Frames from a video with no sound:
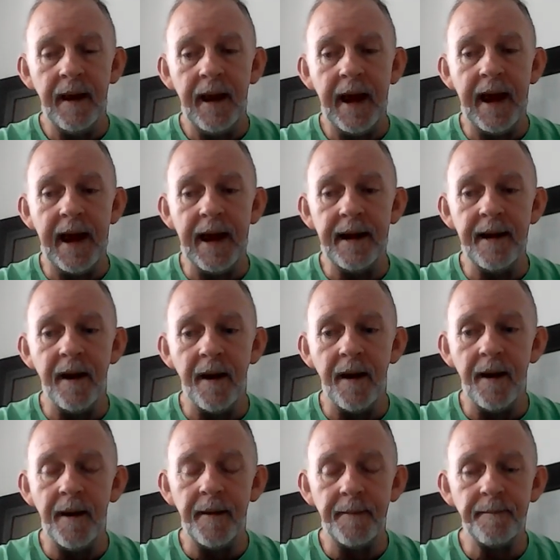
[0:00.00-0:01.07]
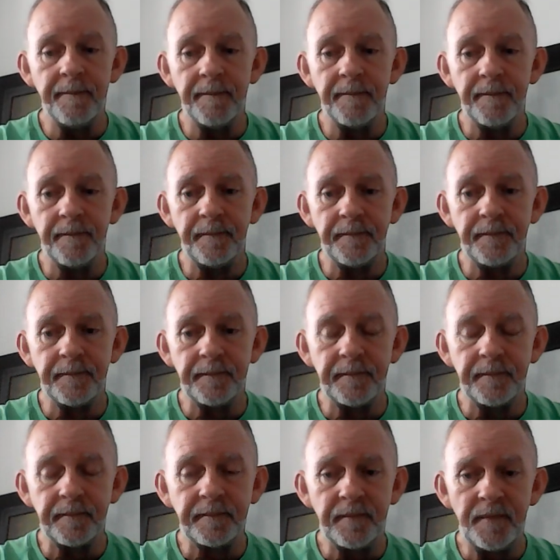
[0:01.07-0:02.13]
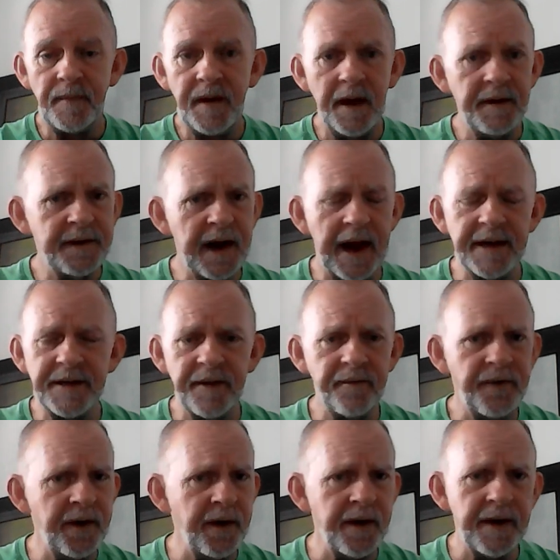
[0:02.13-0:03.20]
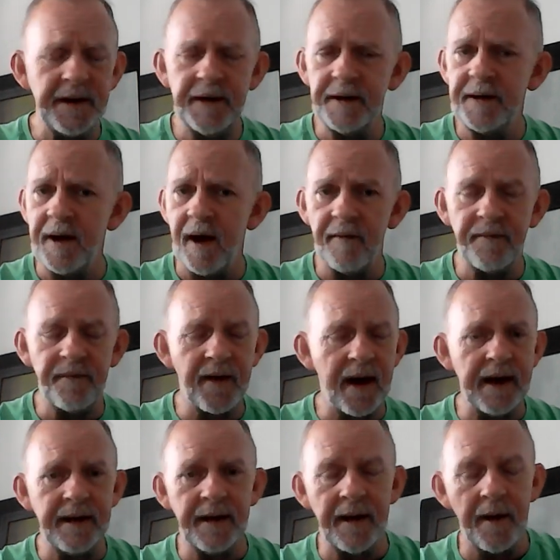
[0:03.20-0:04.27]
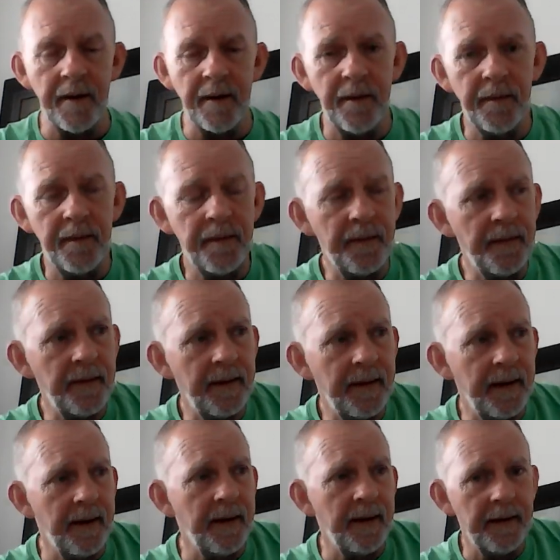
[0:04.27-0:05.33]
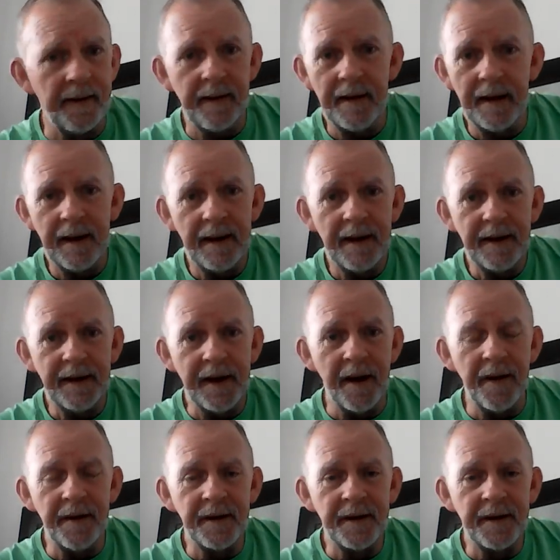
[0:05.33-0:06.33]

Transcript: And Tyson Fury did not fight no young